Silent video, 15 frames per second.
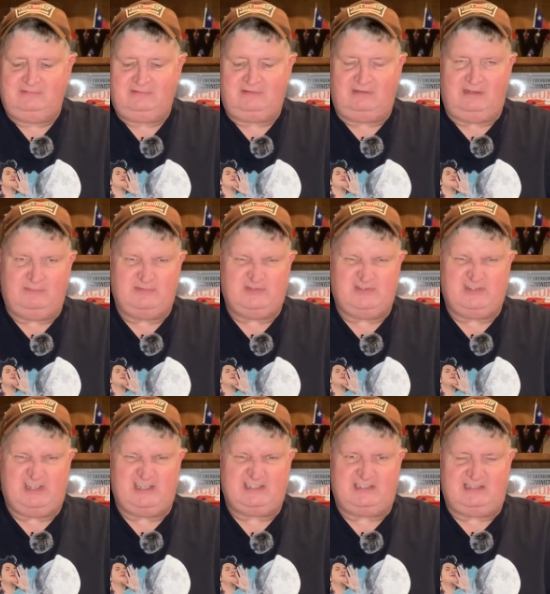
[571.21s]
lemons are
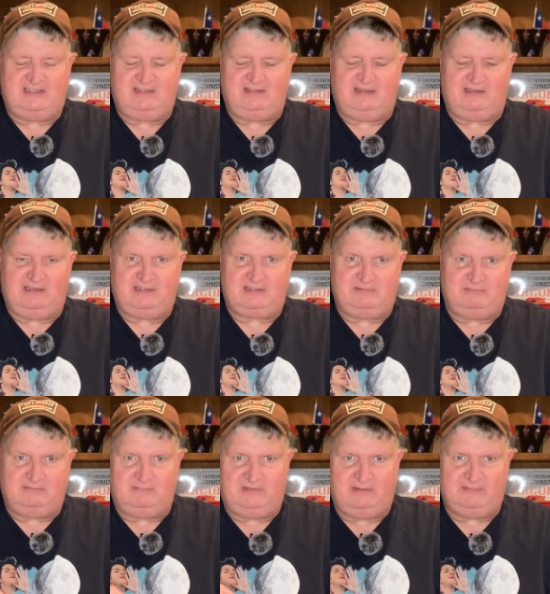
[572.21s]
zesty, and they got
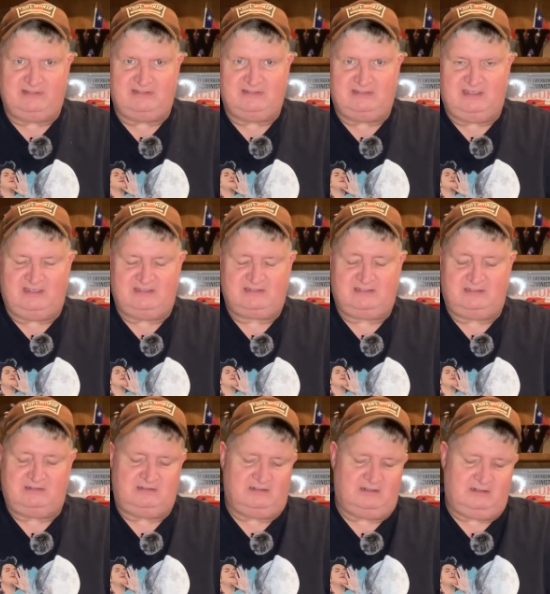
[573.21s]
some lemon zest,
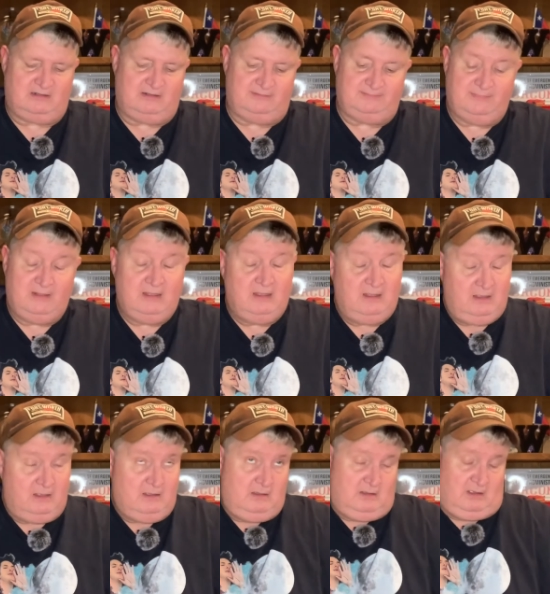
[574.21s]
and, all right.
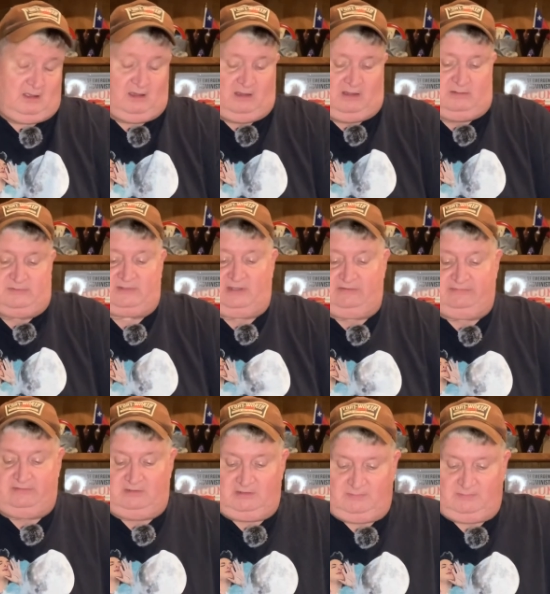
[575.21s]
Well, that was kind of funny.